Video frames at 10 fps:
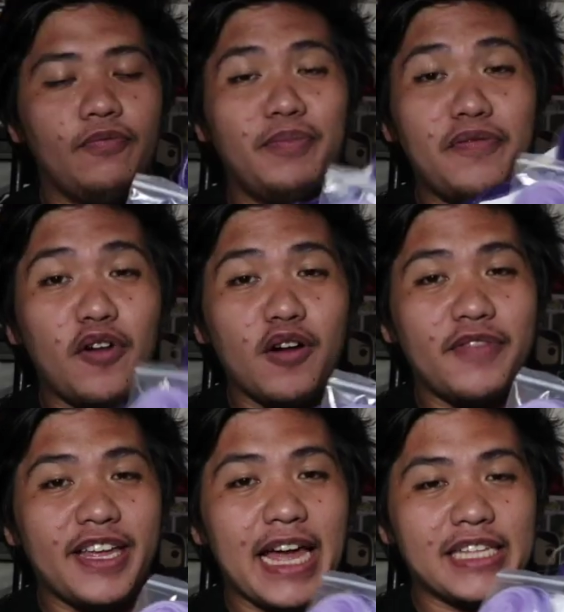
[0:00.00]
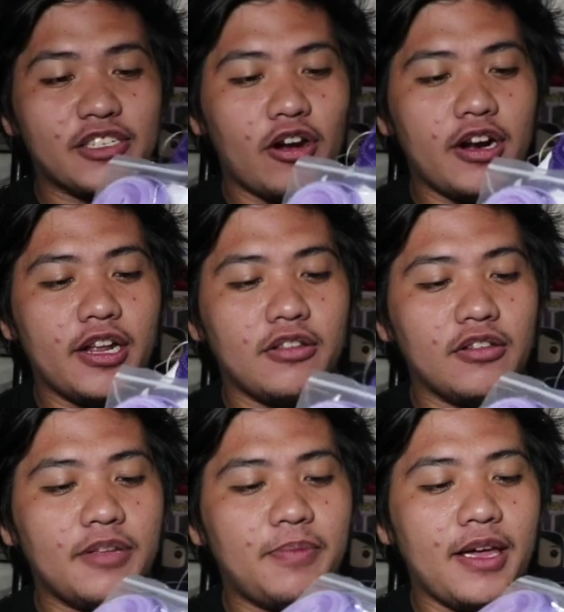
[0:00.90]
Before we get started
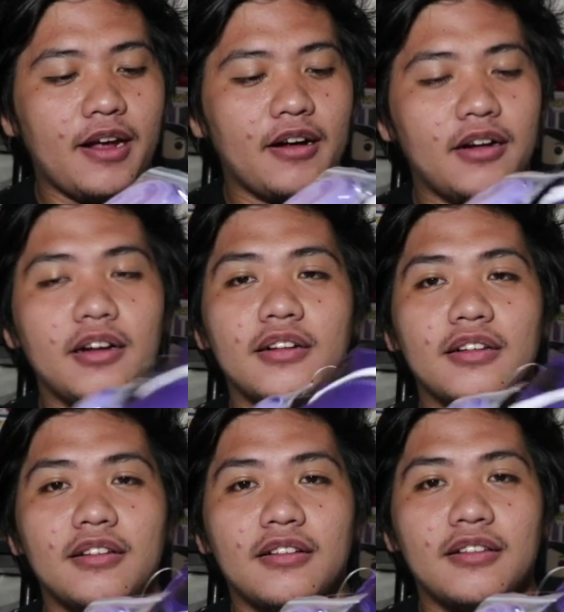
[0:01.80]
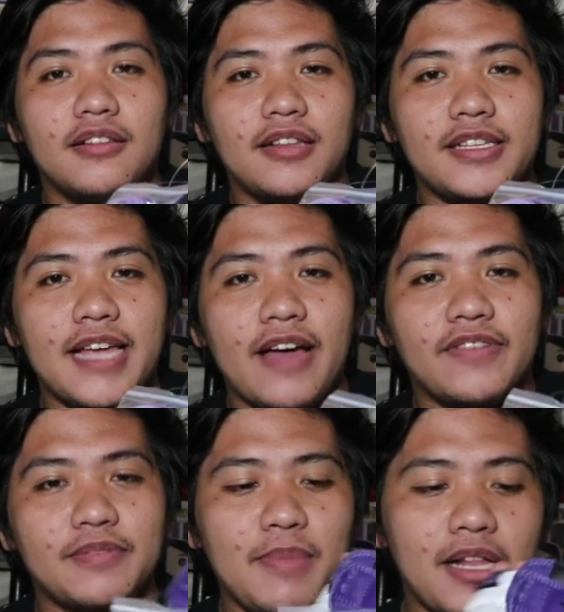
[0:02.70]
on the pair, let's have
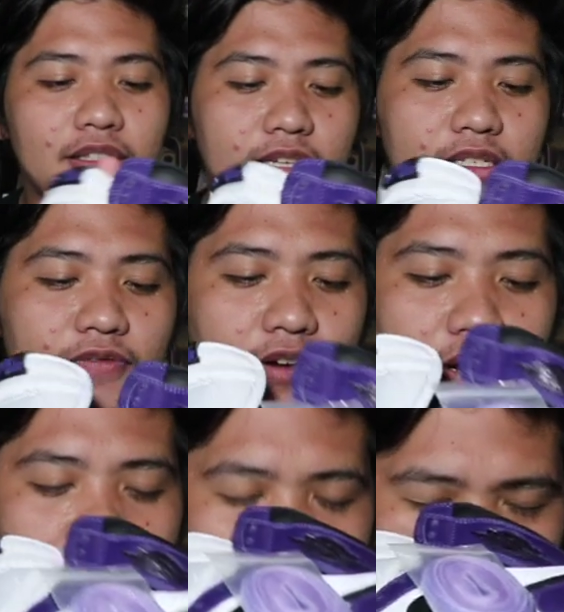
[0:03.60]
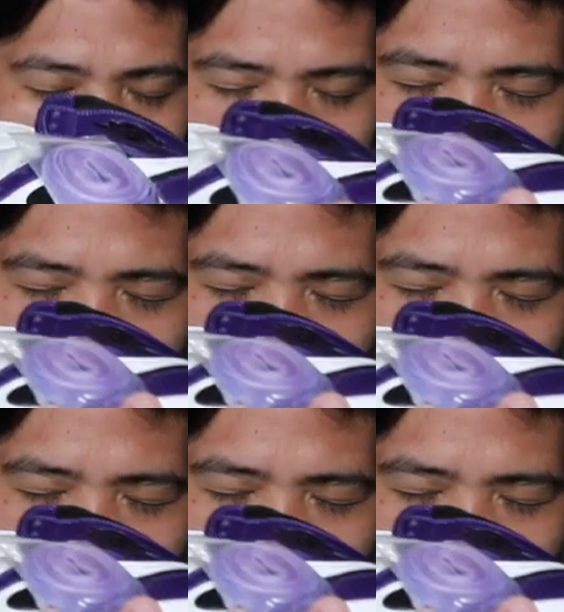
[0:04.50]
a smell test first.